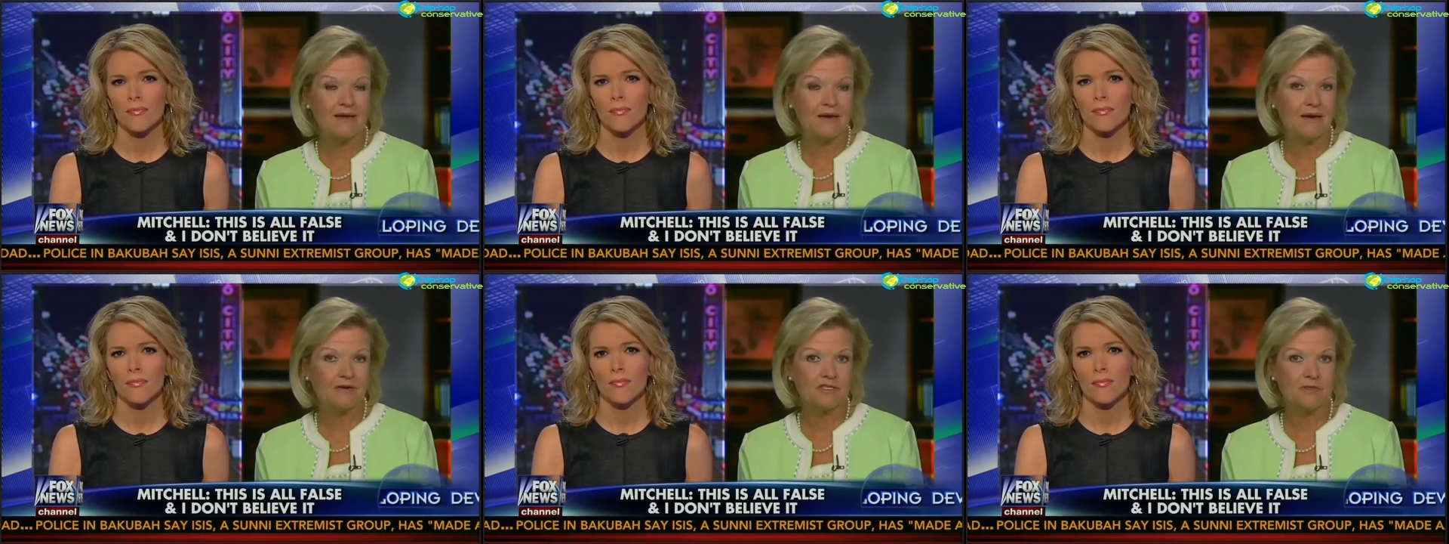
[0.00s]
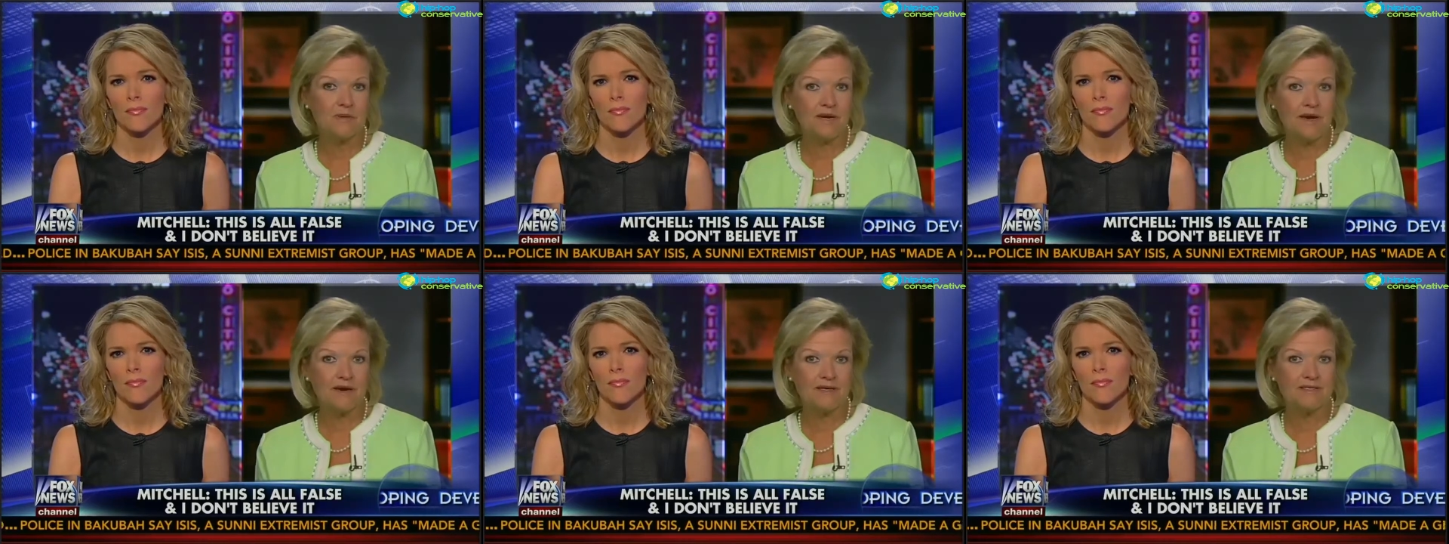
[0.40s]

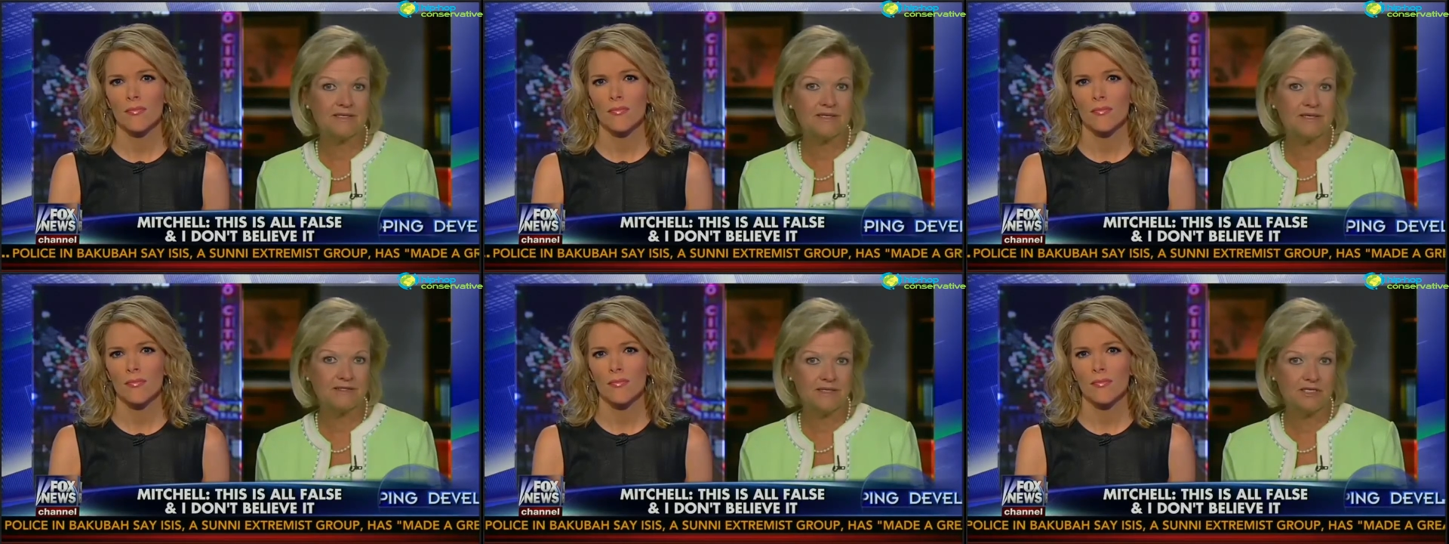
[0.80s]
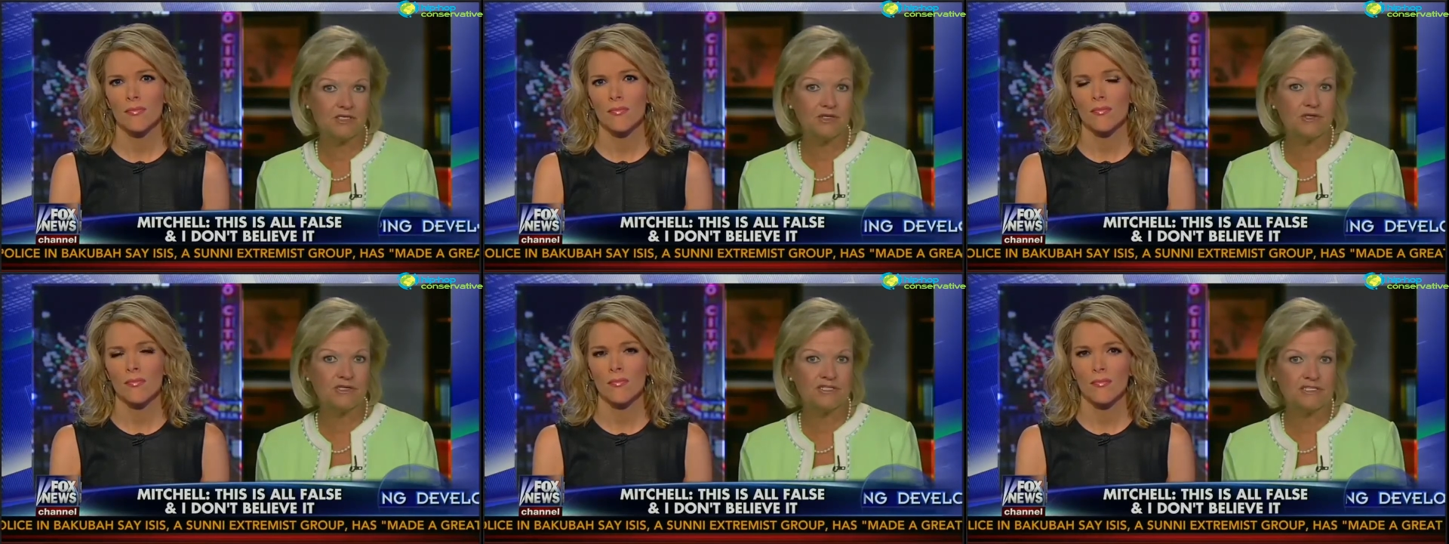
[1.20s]
Speaker 1: Congressman Issa has
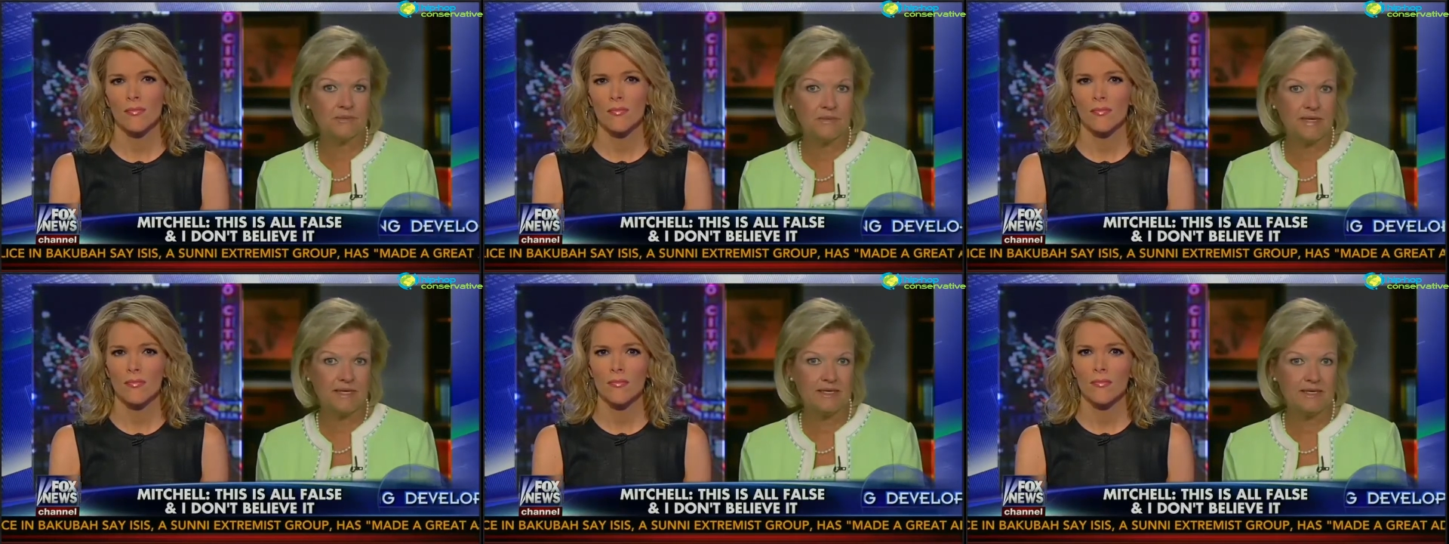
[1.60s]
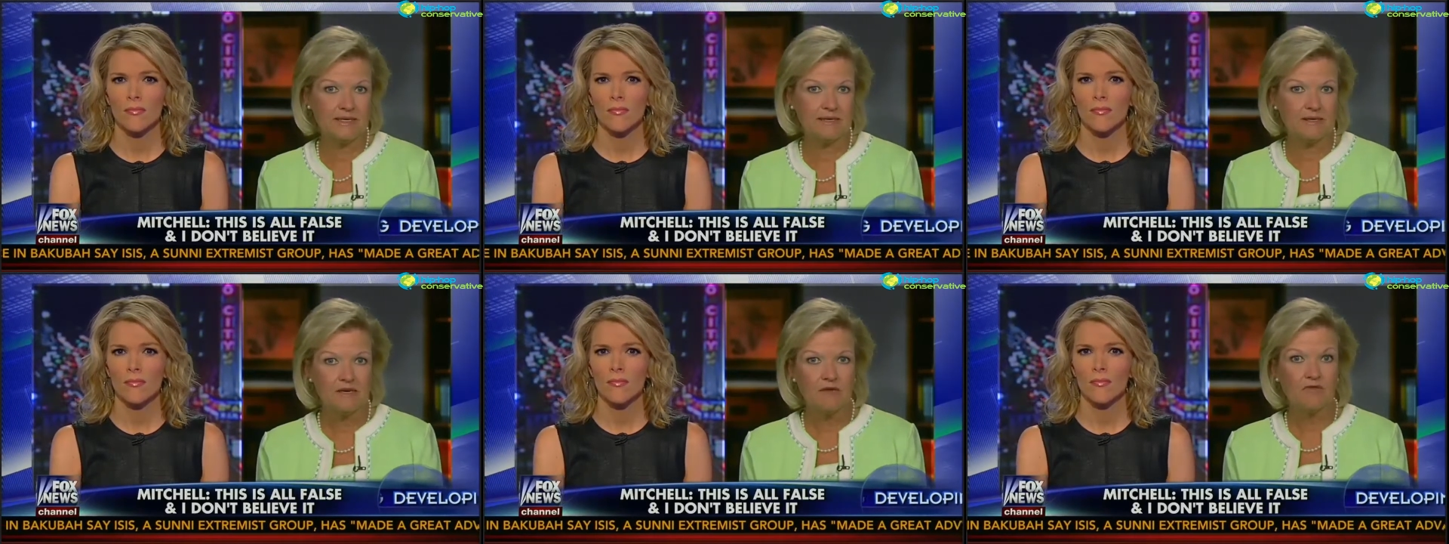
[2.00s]
issued a
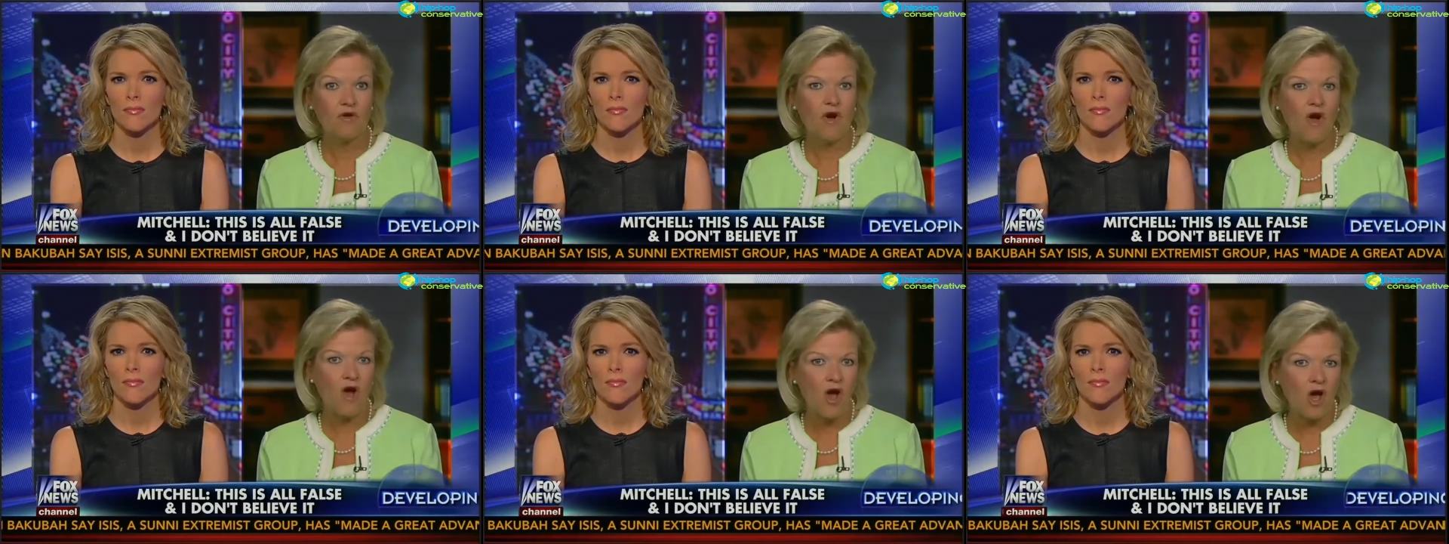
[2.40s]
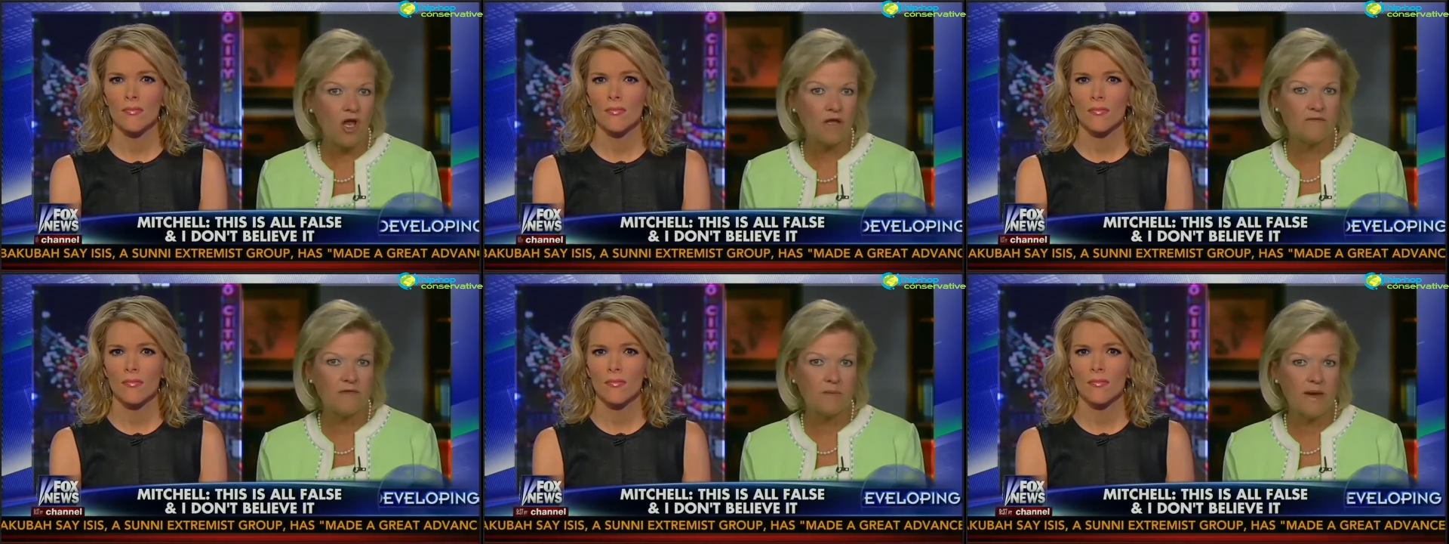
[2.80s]
subpoena for
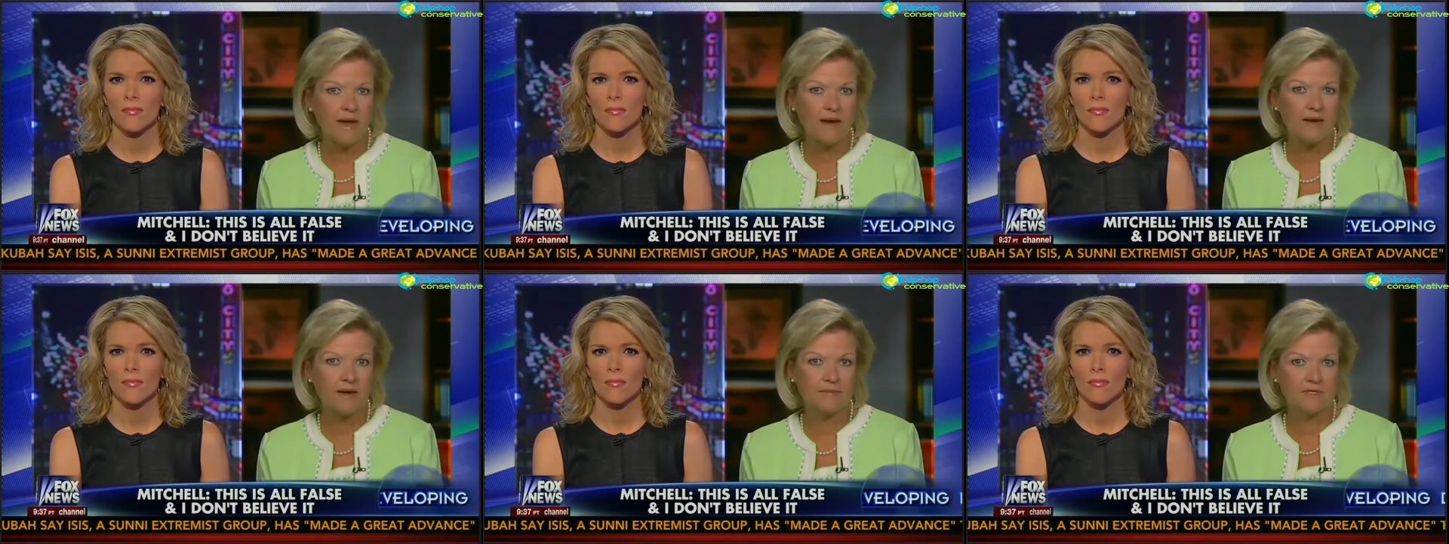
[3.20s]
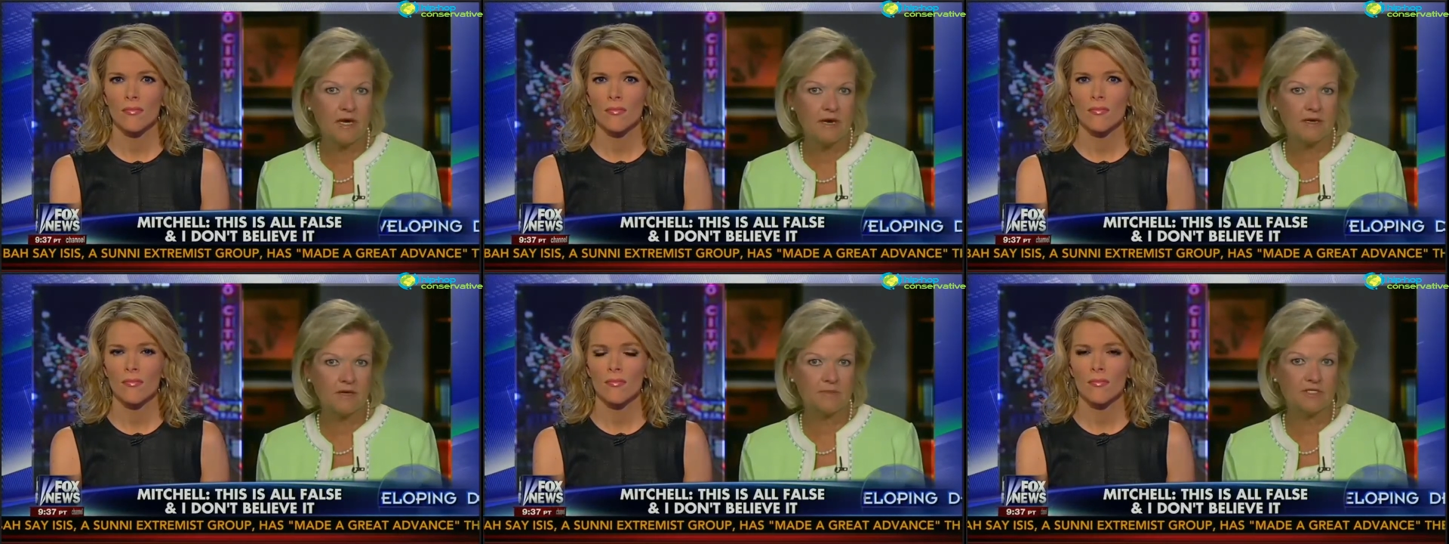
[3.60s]
all of the backup
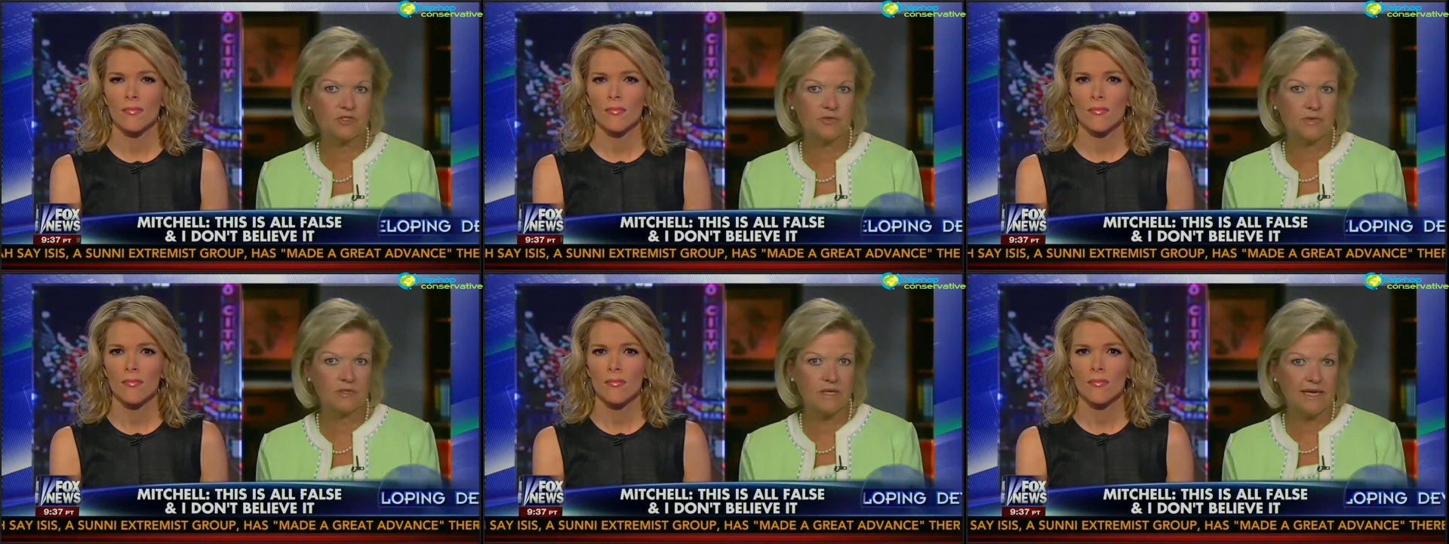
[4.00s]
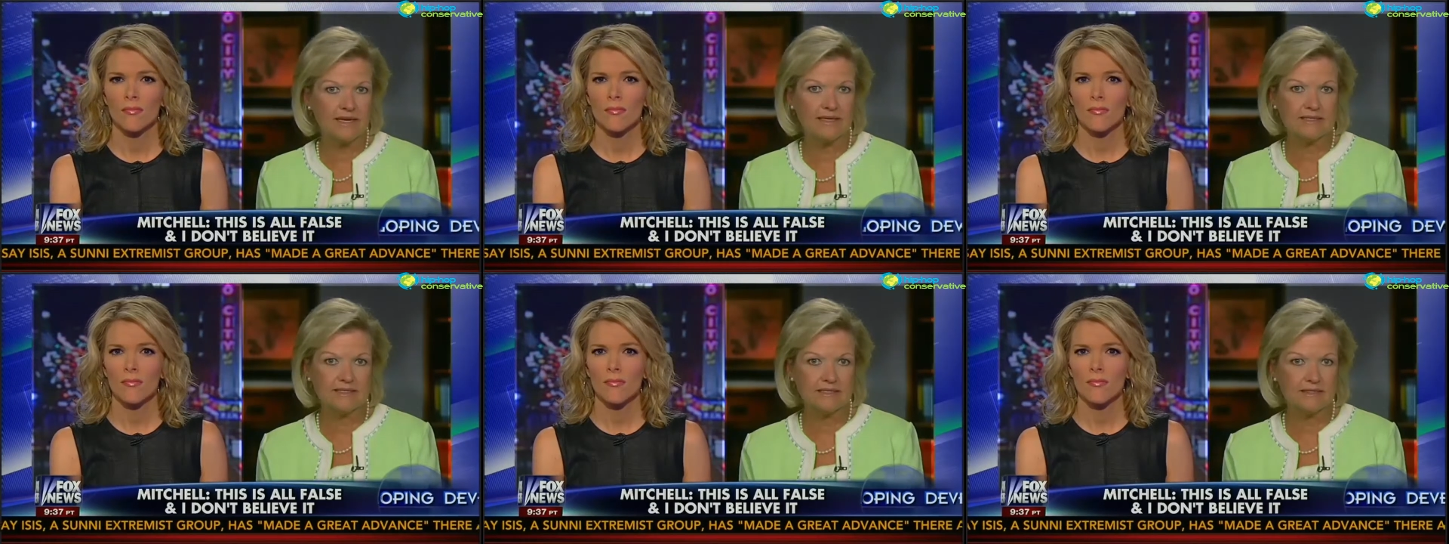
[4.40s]
documents
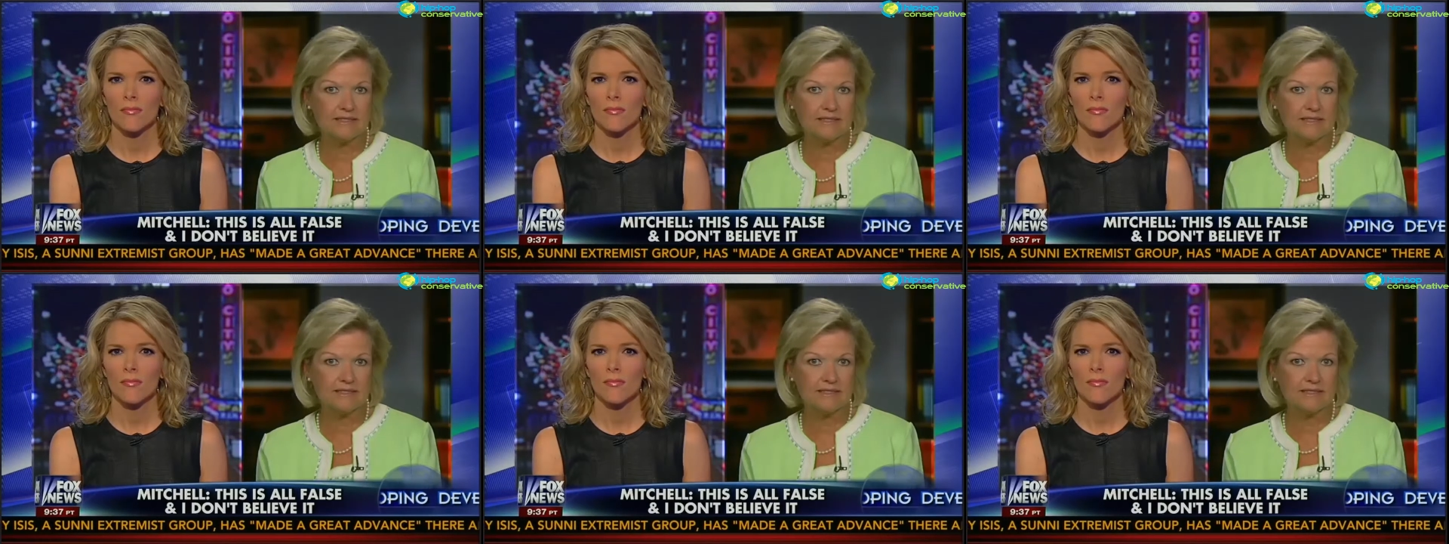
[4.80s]
relating to